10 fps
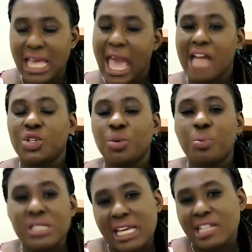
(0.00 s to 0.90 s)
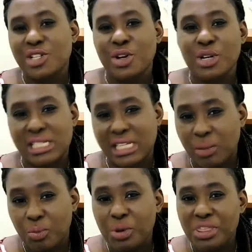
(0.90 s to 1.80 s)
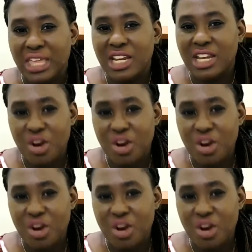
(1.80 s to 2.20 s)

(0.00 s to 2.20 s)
and you present your team within your